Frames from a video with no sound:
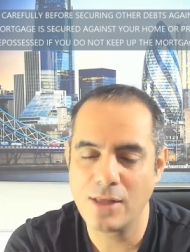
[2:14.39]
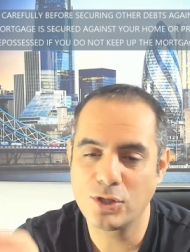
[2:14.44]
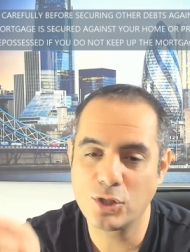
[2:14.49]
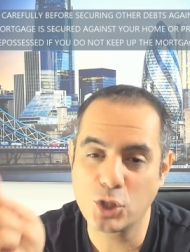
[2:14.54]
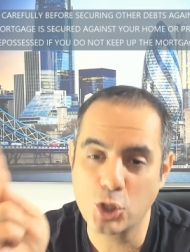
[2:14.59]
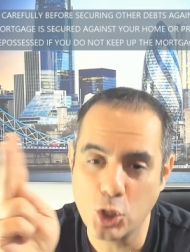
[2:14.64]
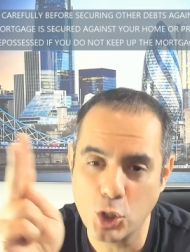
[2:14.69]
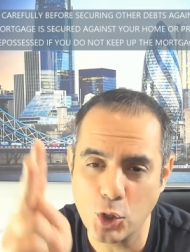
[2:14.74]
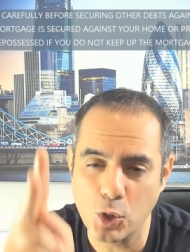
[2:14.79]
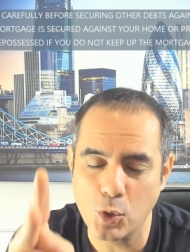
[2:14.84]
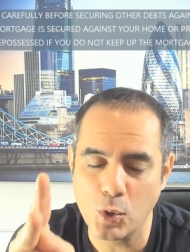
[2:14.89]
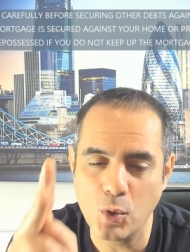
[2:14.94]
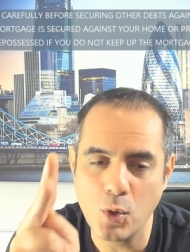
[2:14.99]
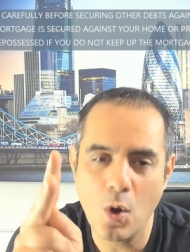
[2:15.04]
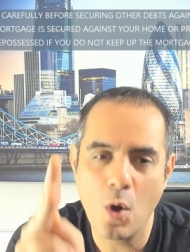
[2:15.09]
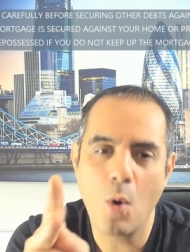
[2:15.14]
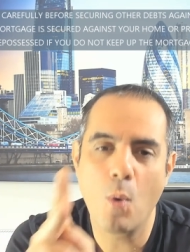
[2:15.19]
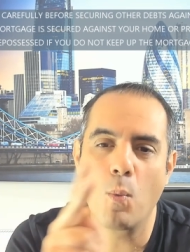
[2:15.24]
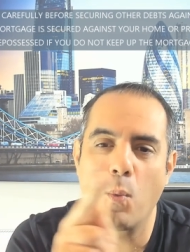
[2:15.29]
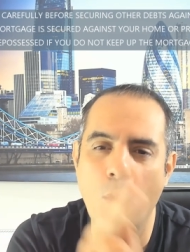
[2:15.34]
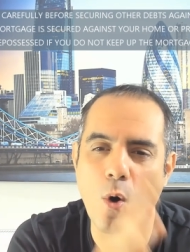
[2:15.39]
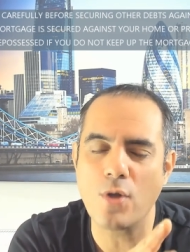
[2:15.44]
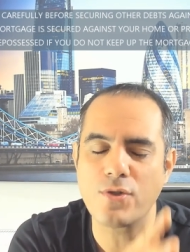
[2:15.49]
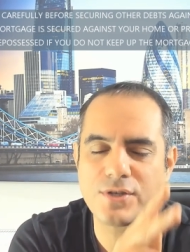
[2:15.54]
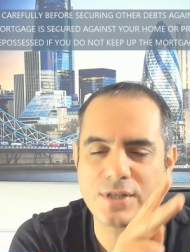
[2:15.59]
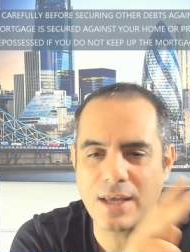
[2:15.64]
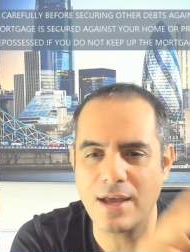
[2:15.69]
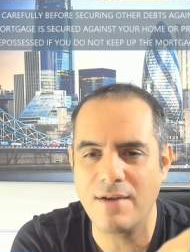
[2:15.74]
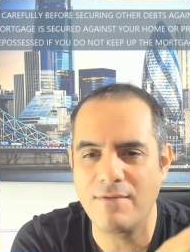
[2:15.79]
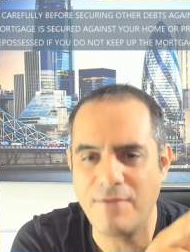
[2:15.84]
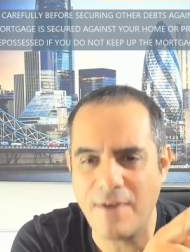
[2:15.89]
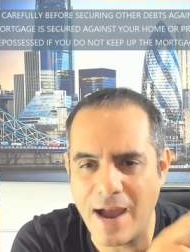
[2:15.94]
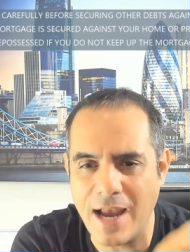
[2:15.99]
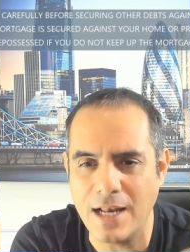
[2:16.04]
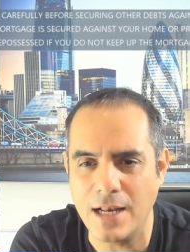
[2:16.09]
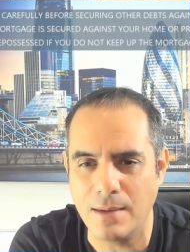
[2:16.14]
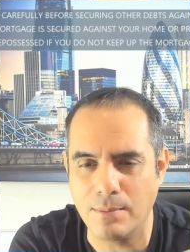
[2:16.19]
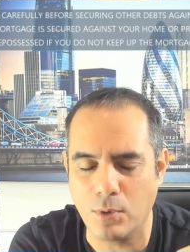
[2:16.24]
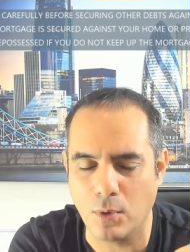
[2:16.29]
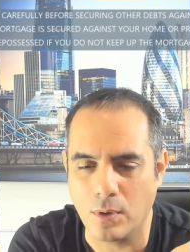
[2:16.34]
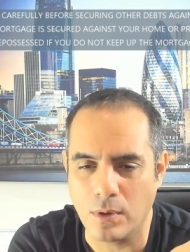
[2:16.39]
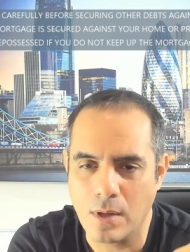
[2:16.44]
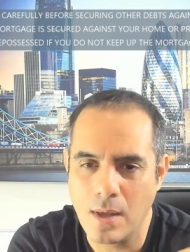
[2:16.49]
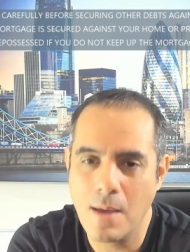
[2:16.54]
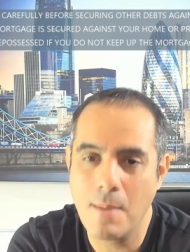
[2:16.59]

to what's available